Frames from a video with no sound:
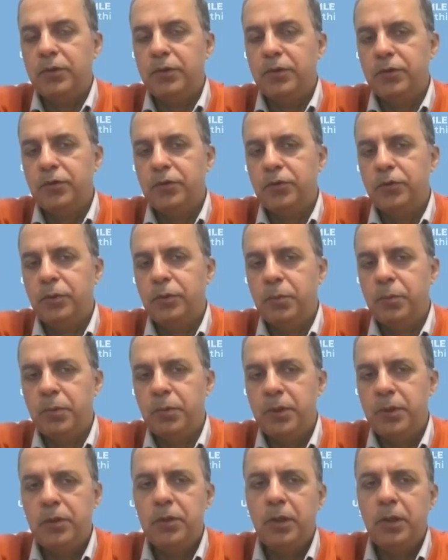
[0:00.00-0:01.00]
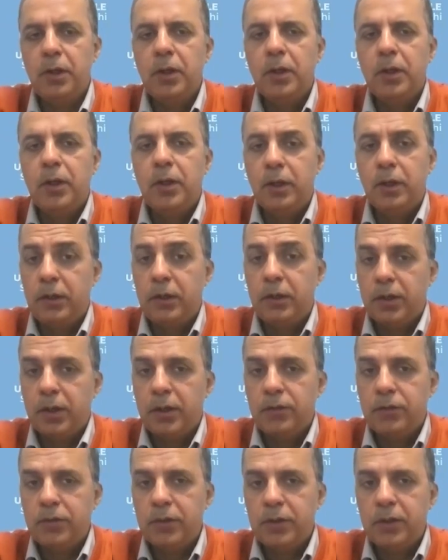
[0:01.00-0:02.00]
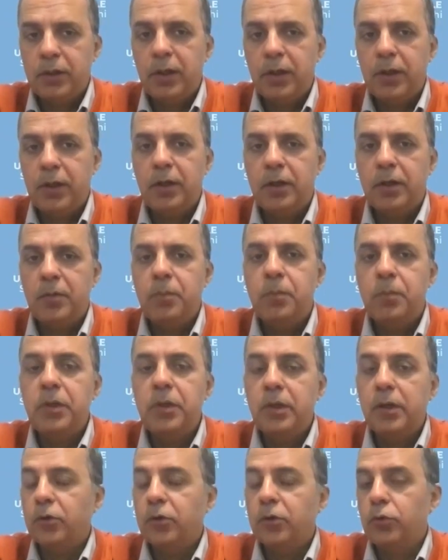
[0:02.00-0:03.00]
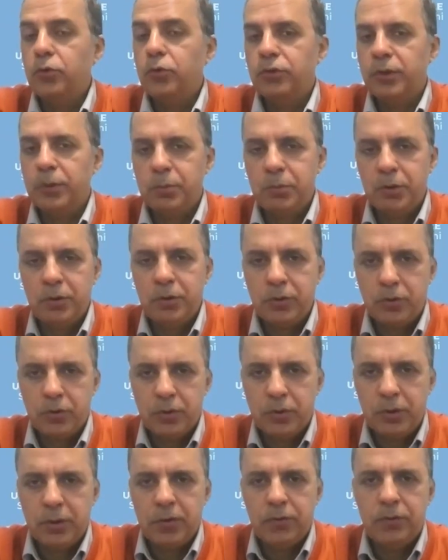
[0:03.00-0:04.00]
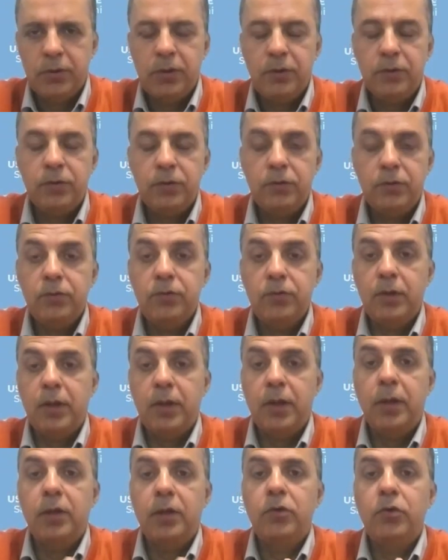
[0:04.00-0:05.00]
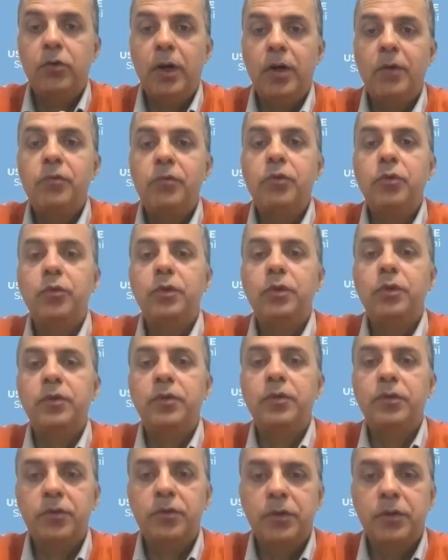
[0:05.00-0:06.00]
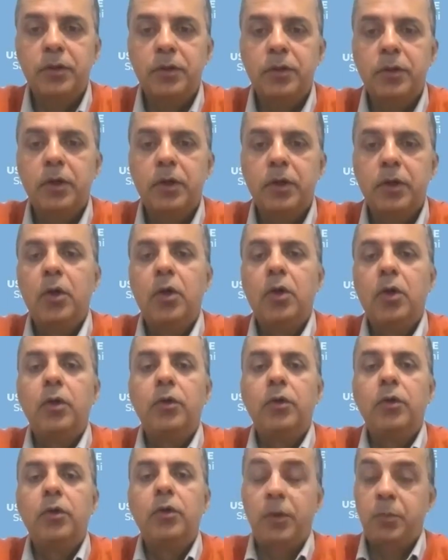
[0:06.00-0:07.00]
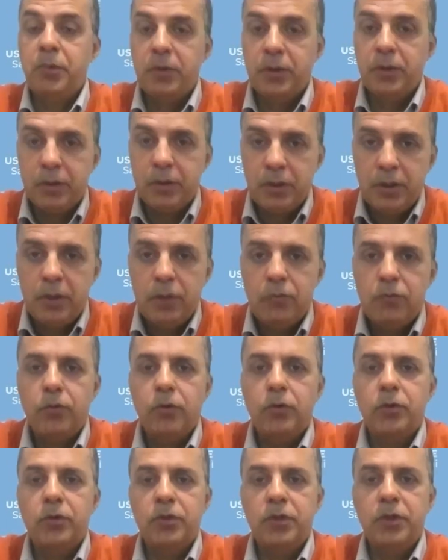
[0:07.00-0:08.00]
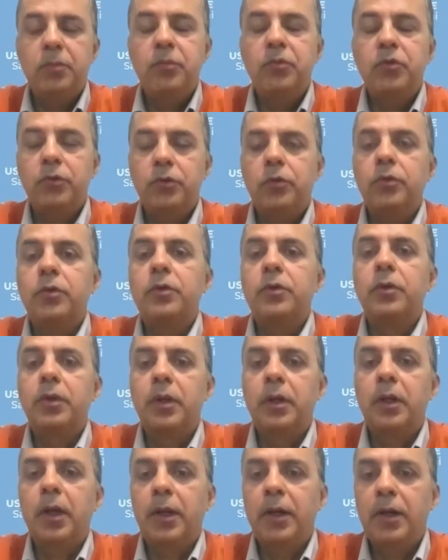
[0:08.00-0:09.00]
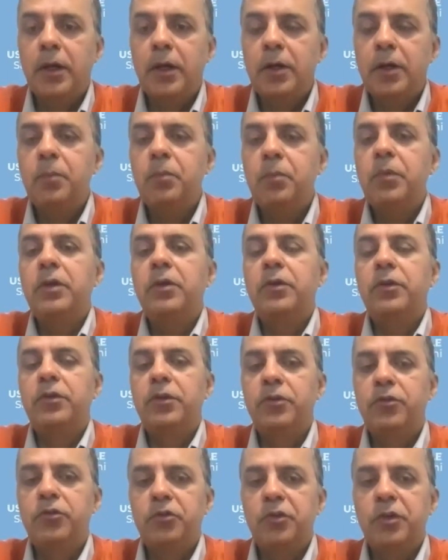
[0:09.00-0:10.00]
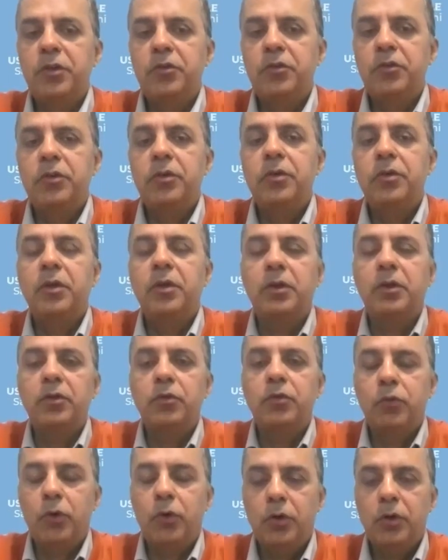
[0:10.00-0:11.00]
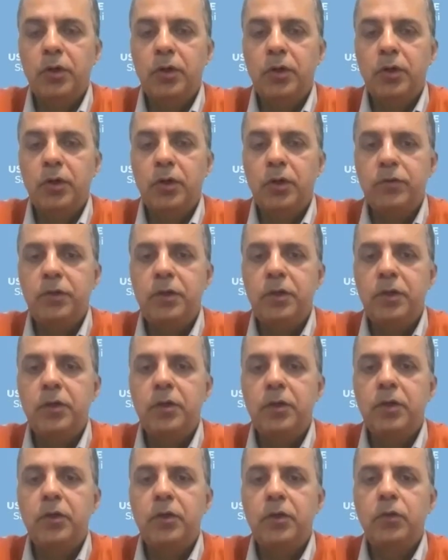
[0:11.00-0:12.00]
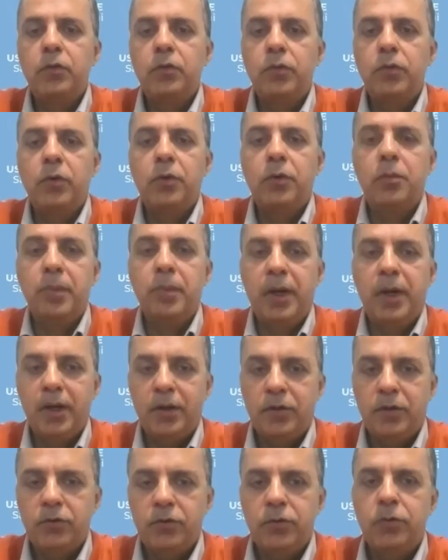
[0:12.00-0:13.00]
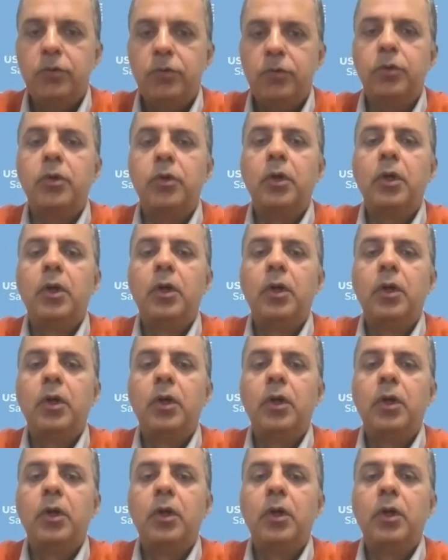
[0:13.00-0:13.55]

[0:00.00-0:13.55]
just to repeat, IRAS and NRMP are two separate organizations, and you have to register separately for them. So NRMP registration is what is needed for match. So